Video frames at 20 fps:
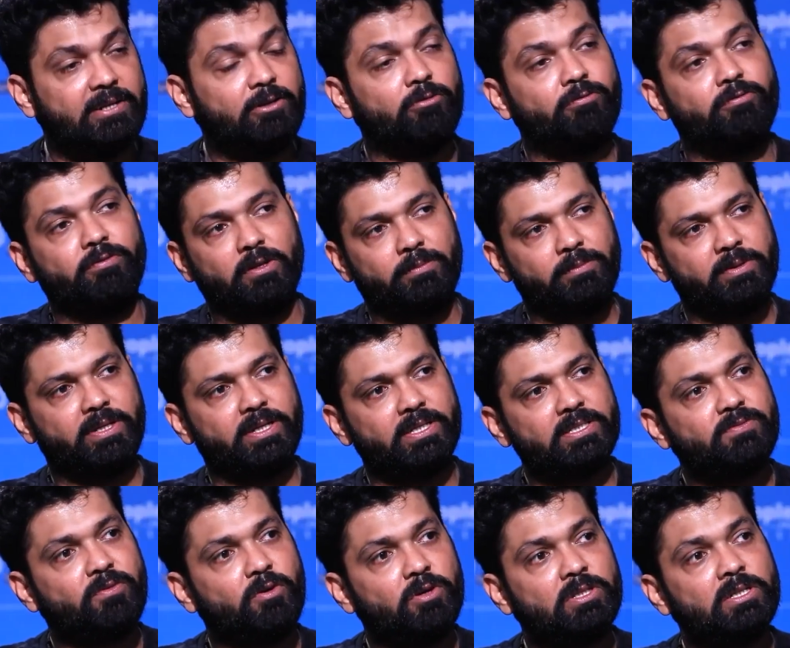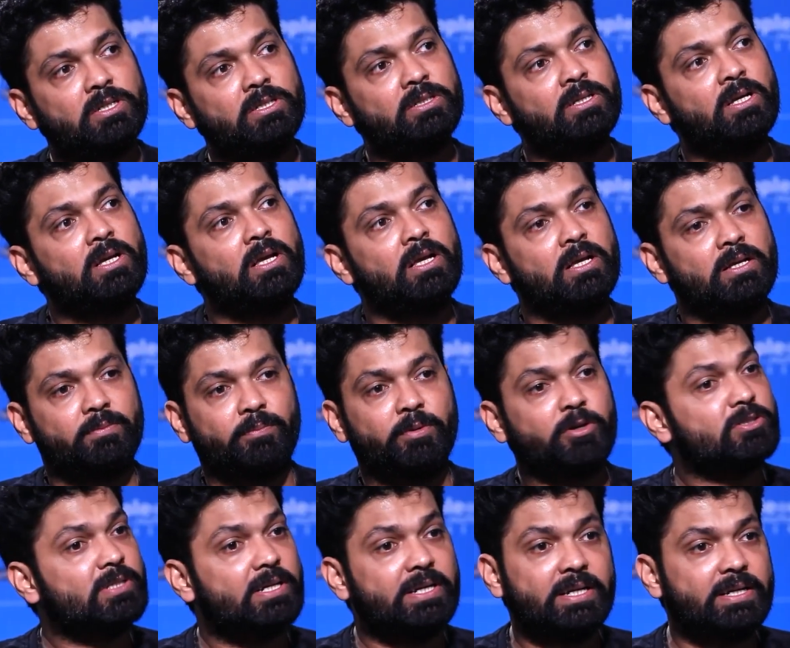of film it is,
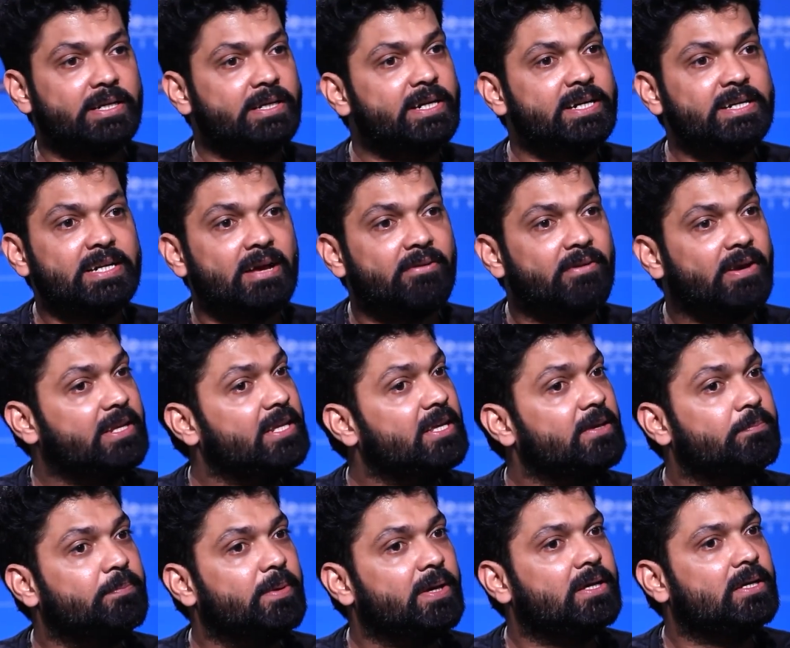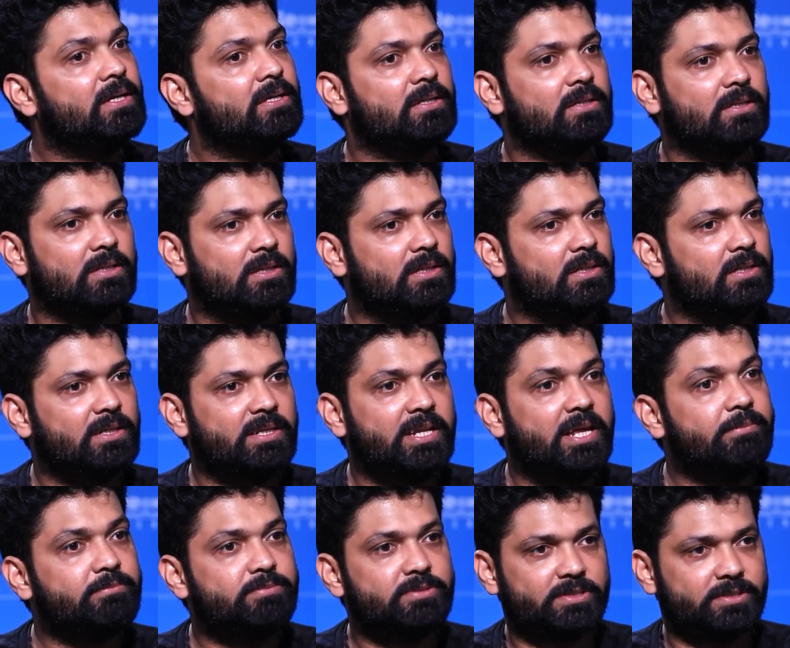because it didn't have any big
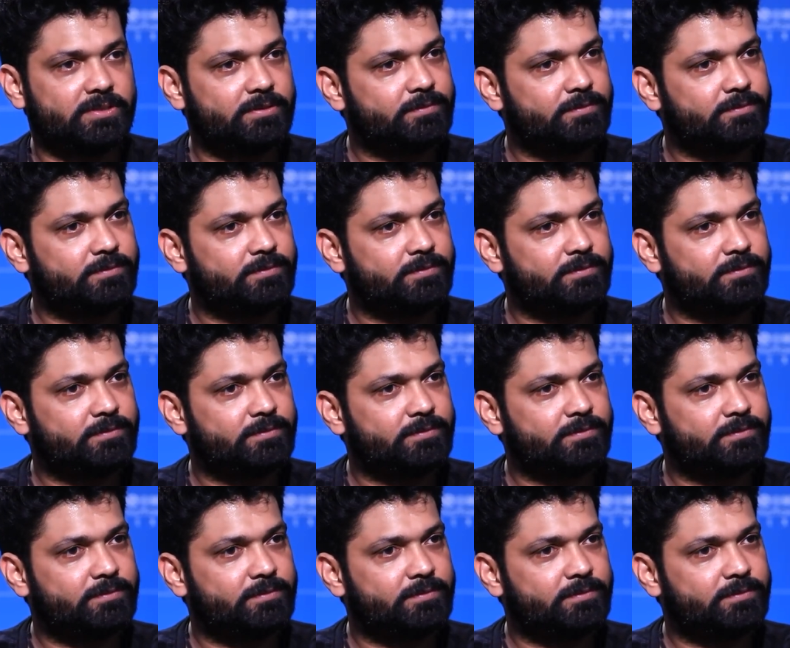names.